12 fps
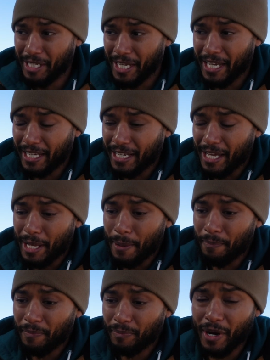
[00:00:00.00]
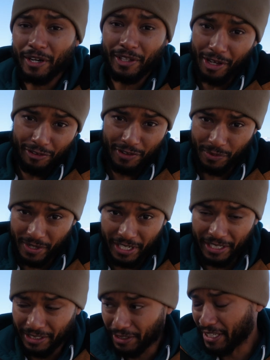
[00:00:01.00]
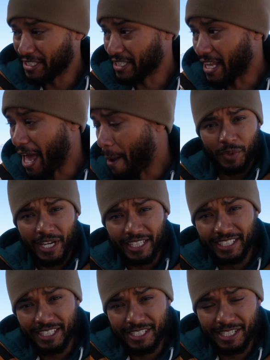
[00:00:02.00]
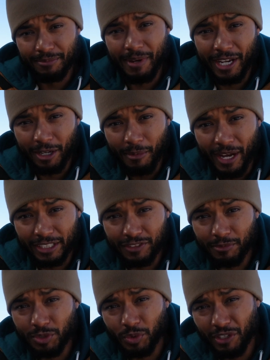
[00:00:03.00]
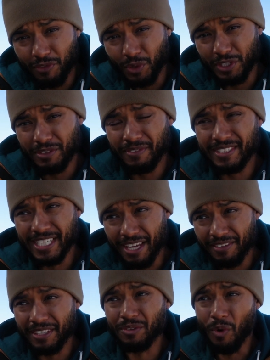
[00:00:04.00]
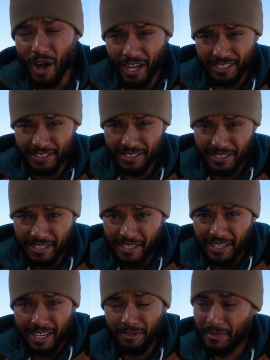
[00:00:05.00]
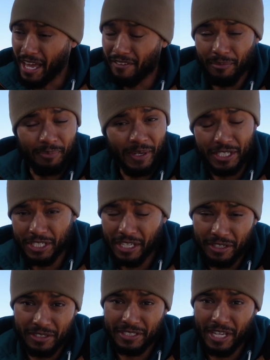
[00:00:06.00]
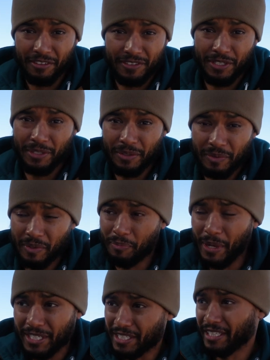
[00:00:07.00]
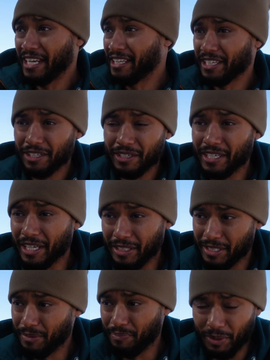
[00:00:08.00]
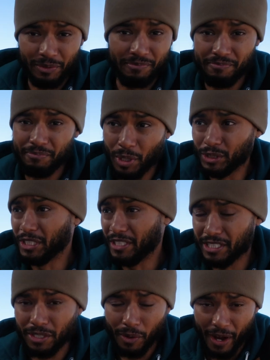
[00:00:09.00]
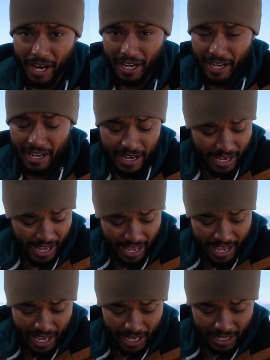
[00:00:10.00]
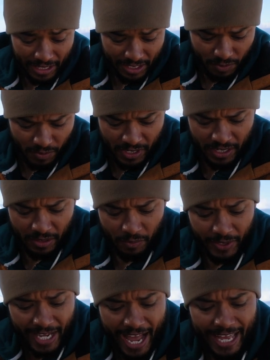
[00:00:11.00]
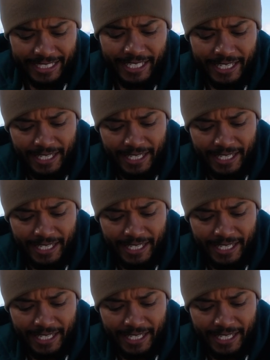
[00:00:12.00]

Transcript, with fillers: parallel if you want to look into that. We got this combiner box from 24-7 Watts. They have a bunch of other stuff too. They're basically anything you can get to build most of this array. And this one we got,